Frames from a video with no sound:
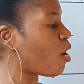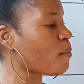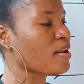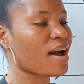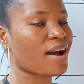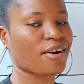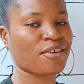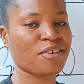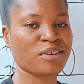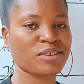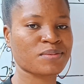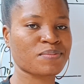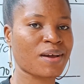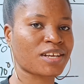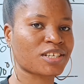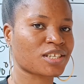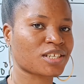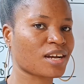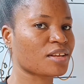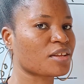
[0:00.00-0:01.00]
coming across
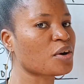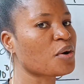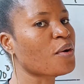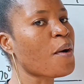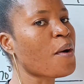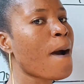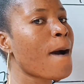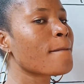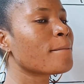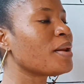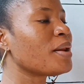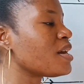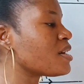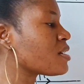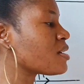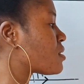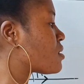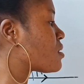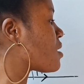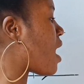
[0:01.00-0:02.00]
my channel,
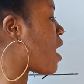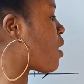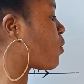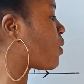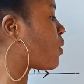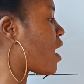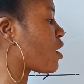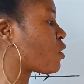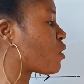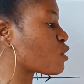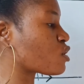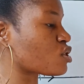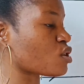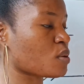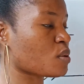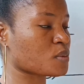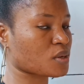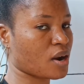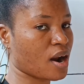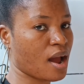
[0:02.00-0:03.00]
please, I would like you to
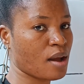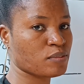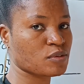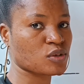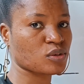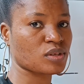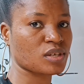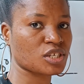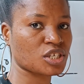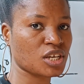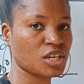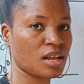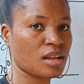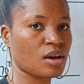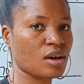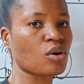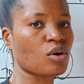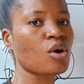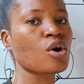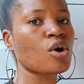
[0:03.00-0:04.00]
subscribe to the
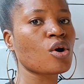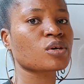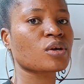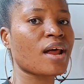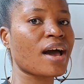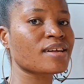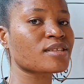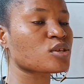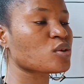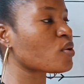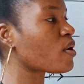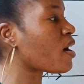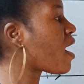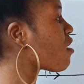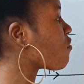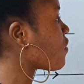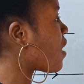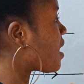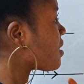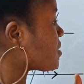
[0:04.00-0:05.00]
channel so that you
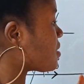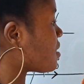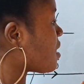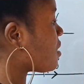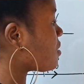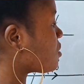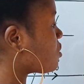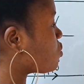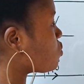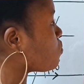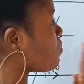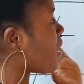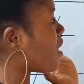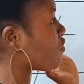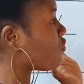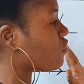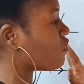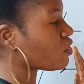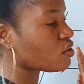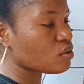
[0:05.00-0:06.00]
have access to
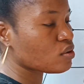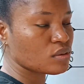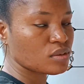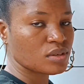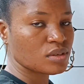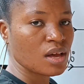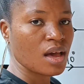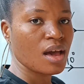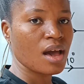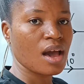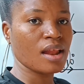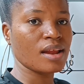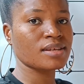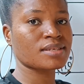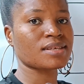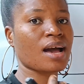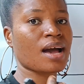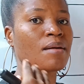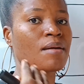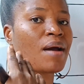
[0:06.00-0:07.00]
my videos.
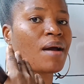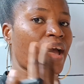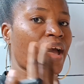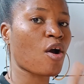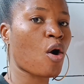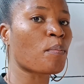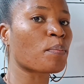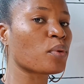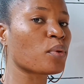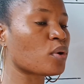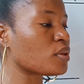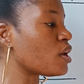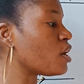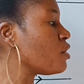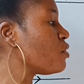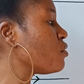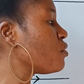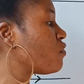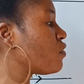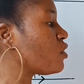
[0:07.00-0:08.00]
Anytime I upload
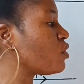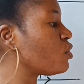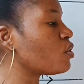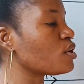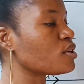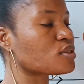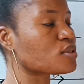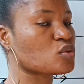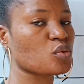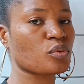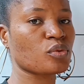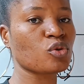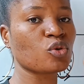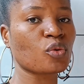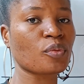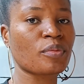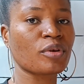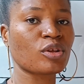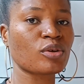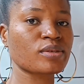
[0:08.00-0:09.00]
a new video,
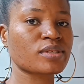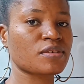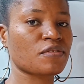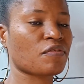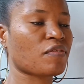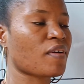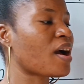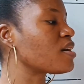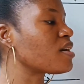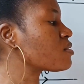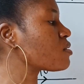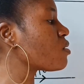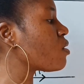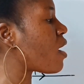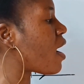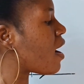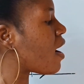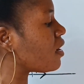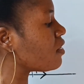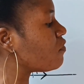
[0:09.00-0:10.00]
you'll be notified.
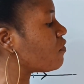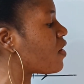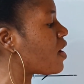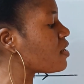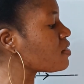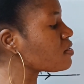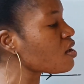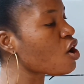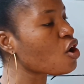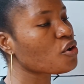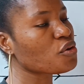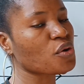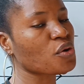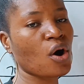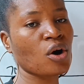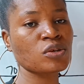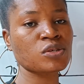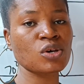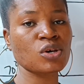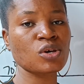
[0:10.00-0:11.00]
So I advise
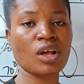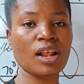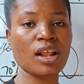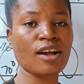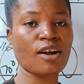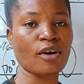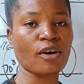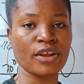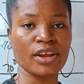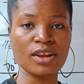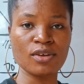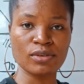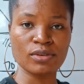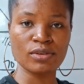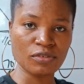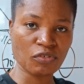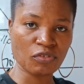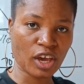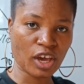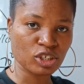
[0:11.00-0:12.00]
you also click on the
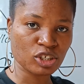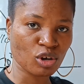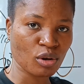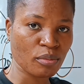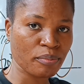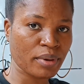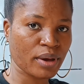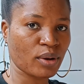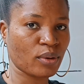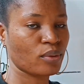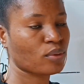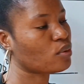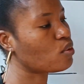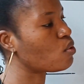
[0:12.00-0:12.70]
notification bell.